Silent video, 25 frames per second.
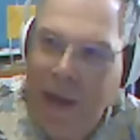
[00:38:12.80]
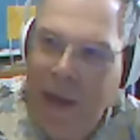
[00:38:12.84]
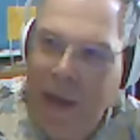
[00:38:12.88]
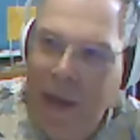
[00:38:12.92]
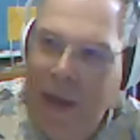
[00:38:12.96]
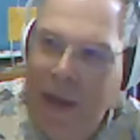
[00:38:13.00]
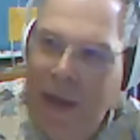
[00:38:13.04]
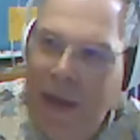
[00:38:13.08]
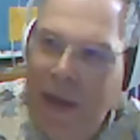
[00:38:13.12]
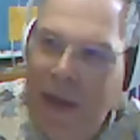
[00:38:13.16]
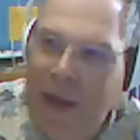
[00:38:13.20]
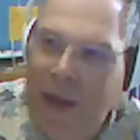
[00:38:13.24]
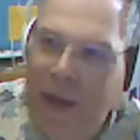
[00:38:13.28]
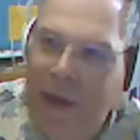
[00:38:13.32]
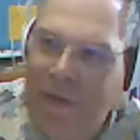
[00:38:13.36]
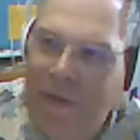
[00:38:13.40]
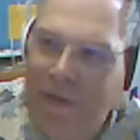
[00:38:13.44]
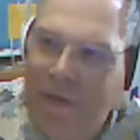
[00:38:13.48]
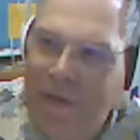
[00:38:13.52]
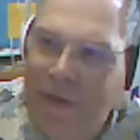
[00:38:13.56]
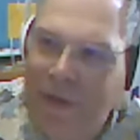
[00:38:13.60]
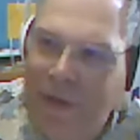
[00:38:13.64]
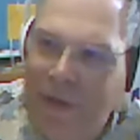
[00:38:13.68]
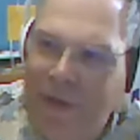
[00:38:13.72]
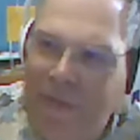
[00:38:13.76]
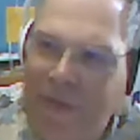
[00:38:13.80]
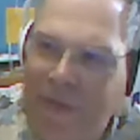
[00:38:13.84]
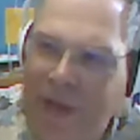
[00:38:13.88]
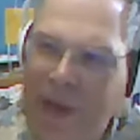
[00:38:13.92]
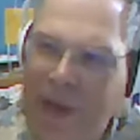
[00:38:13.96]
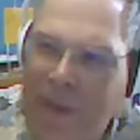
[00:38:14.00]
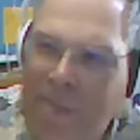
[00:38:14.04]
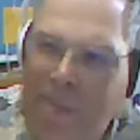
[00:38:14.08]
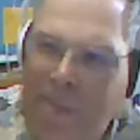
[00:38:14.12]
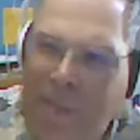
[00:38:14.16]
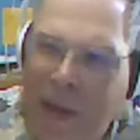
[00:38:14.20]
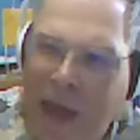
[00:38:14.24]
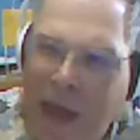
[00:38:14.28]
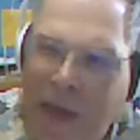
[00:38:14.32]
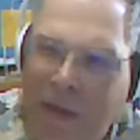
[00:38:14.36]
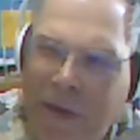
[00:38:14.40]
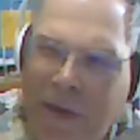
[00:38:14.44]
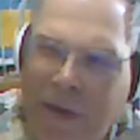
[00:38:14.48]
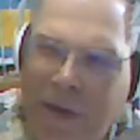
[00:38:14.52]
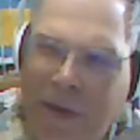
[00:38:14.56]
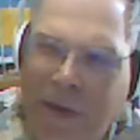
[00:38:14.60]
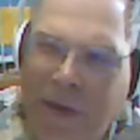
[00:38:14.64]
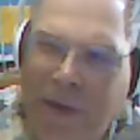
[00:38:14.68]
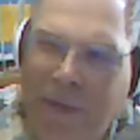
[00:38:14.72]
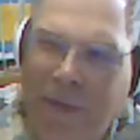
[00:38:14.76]
Uh, I was living in
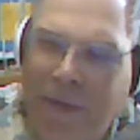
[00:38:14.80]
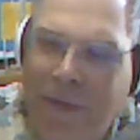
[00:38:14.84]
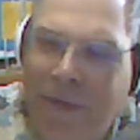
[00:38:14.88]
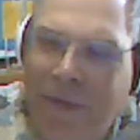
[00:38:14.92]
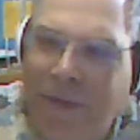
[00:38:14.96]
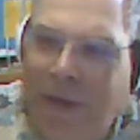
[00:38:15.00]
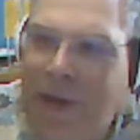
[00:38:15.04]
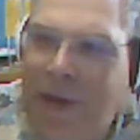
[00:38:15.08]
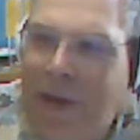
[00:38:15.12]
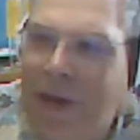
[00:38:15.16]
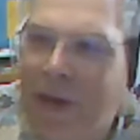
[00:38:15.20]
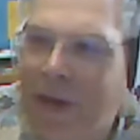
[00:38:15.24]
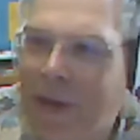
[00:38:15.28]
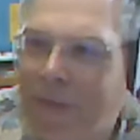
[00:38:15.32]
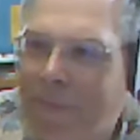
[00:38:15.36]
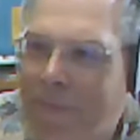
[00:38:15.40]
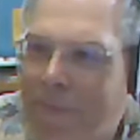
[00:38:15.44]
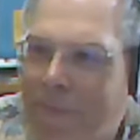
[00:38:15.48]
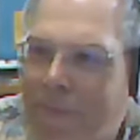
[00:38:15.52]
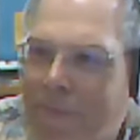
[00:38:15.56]
Ballard. This was uh,